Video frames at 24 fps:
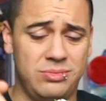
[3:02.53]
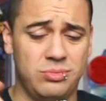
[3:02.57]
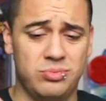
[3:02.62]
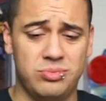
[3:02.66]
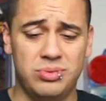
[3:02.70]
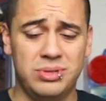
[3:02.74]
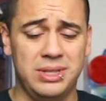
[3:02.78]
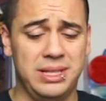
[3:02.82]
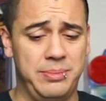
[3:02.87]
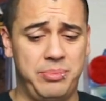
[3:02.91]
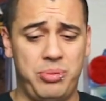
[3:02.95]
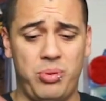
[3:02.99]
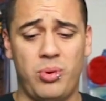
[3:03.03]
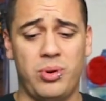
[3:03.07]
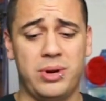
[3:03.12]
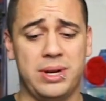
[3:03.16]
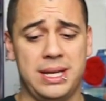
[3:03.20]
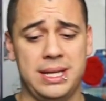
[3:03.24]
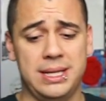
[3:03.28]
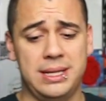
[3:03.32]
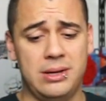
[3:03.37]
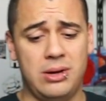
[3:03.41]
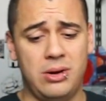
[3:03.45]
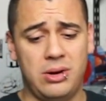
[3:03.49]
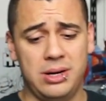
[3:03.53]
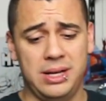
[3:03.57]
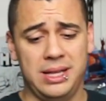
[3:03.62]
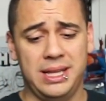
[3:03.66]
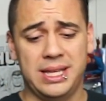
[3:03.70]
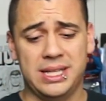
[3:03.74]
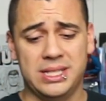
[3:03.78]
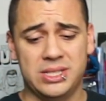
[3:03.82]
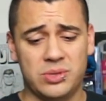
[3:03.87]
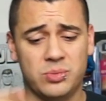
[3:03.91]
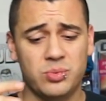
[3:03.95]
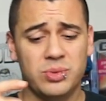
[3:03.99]
really pointy and hard. Like
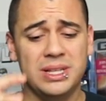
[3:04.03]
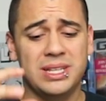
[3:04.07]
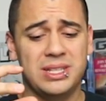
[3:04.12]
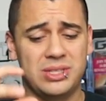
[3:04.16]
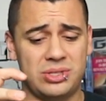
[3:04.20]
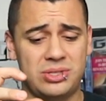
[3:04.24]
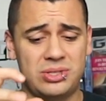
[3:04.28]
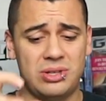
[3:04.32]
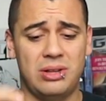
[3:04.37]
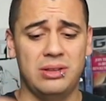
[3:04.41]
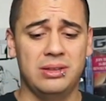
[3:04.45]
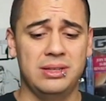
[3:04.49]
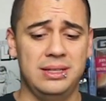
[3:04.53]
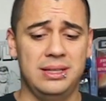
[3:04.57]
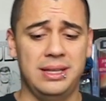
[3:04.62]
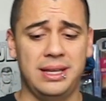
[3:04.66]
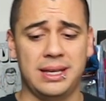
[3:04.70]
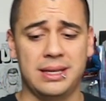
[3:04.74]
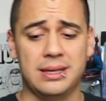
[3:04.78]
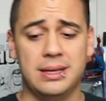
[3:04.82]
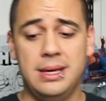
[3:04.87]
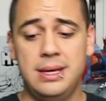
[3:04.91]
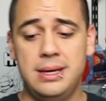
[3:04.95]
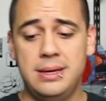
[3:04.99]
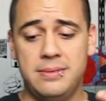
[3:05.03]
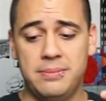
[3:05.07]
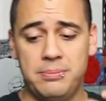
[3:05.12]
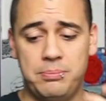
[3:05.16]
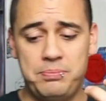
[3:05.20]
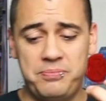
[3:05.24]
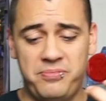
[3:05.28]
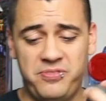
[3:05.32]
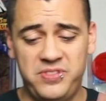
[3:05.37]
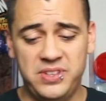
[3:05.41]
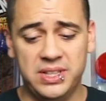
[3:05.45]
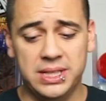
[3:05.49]
it's a really solid like
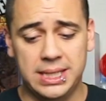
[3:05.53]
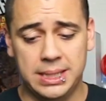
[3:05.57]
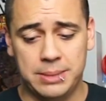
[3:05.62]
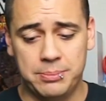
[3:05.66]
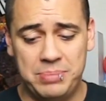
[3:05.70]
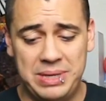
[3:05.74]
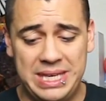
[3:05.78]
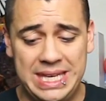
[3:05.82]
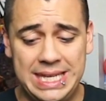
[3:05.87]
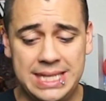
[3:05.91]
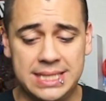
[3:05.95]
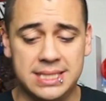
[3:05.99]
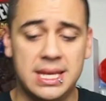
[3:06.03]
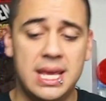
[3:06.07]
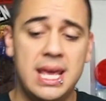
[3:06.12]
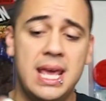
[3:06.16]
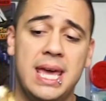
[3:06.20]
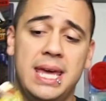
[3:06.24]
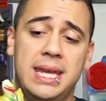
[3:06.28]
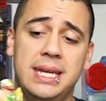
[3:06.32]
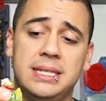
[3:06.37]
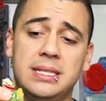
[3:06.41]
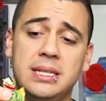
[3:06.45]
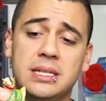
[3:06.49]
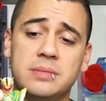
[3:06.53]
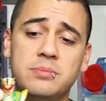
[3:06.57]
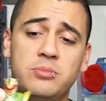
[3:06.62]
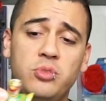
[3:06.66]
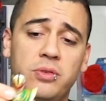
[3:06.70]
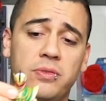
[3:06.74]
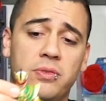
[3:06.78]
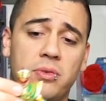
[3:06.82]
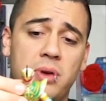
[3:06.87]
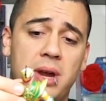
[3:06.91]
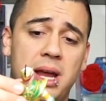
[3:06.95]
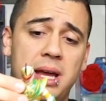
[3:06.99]
feeling piece, and it does
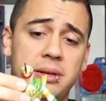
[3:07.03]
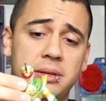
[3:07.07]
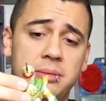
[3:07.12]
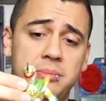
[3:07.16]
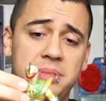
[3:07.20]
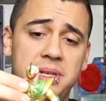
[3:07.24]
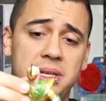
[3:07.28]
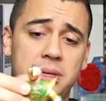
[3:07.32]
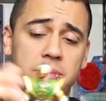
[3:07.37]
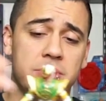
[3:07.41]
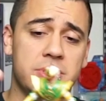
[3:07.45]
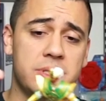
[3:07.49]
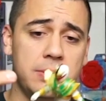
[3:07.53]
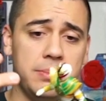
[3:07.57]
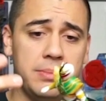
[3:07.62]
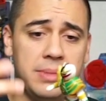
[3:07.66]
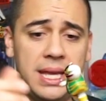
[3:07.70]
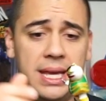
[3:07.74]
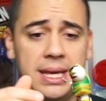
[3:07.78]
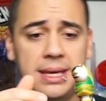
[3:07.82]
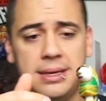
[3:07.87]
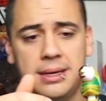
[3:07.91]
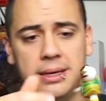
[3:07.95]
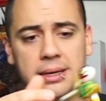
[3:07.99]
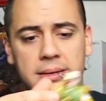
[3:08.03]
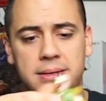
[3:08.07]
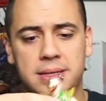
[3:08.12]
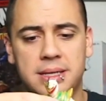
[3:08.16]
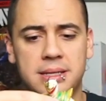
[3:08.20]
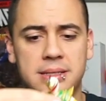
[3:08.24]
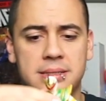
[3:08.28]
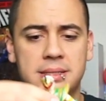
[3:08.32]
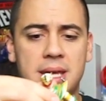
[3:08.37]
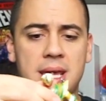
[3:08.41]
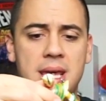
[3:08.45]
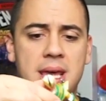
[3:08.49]
move around a bit, which I'm liking,
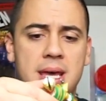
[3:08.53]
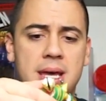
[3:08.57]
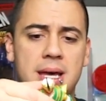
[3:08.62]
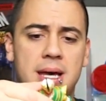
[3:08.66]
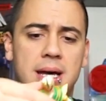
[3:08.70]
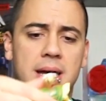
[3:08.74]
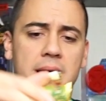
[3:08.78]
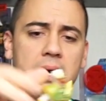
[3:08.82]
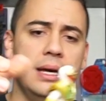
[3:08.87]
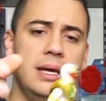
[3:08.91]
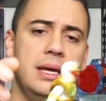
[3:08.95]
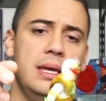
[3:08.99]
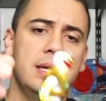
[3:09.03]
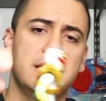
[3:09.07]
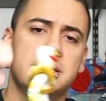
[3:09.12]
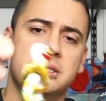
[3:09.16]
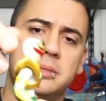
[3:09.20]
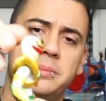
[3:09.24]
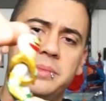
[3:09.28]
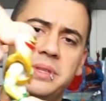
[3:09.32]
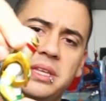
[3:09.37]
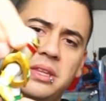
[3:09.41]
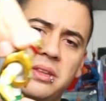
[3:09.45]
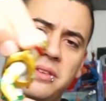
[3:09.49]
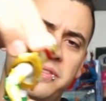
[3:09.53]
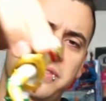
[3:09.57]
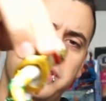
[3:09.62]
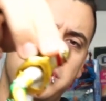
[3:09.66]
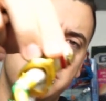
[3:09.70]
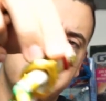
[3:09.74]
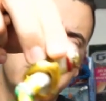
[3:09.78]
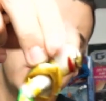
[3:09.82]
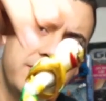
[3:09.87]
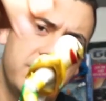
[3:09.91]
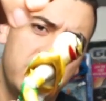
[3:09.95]
because some of the other figures have a